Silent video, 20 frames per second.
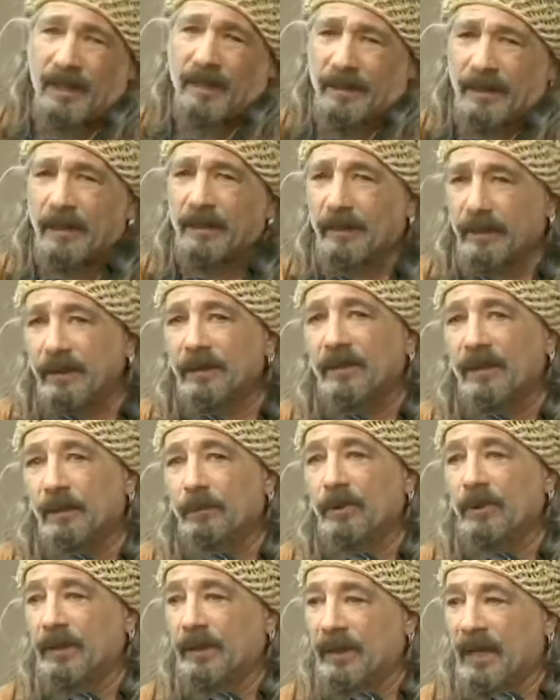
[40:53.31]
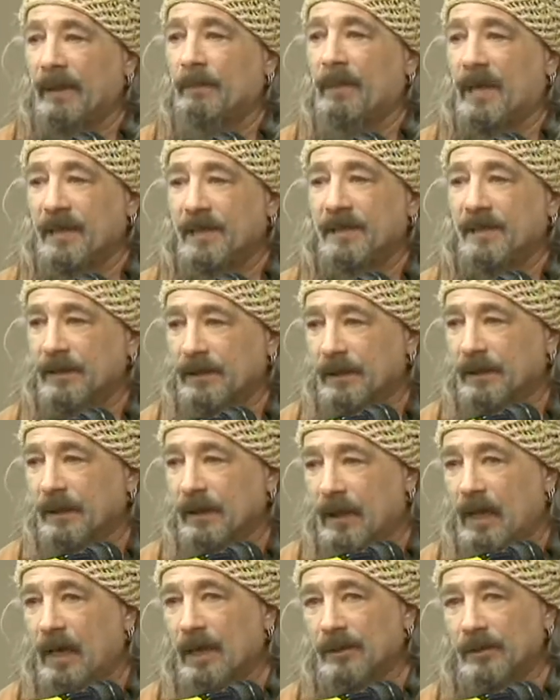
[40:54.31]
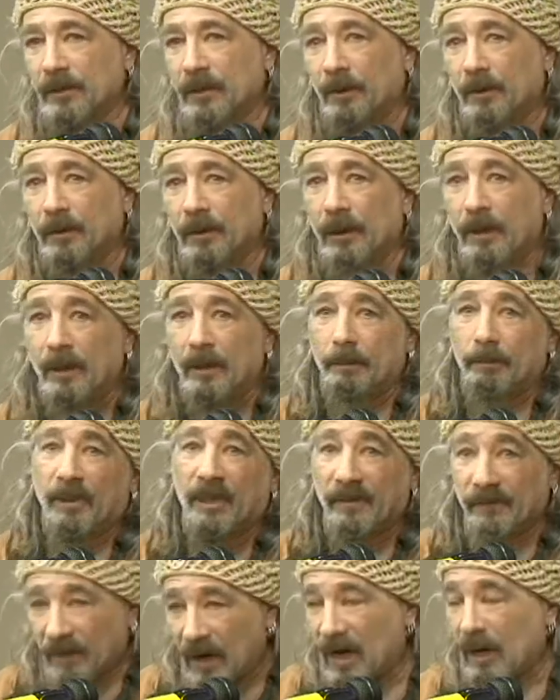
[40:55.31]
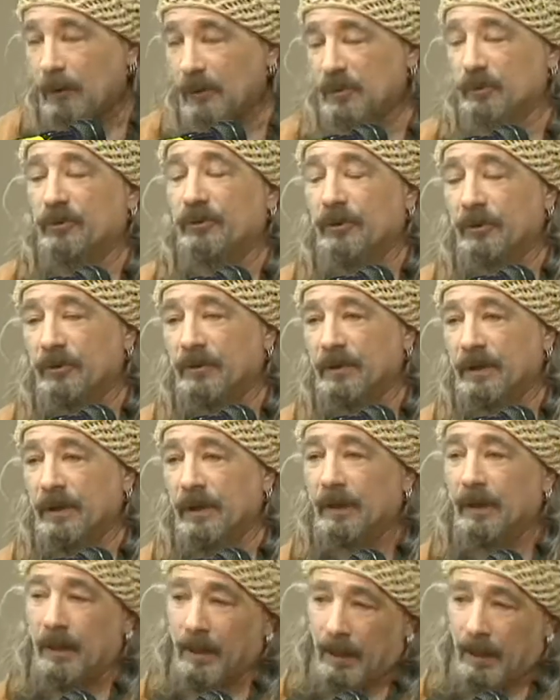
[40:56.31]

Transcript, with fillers: then typically they might sit at the console. But if I was producing,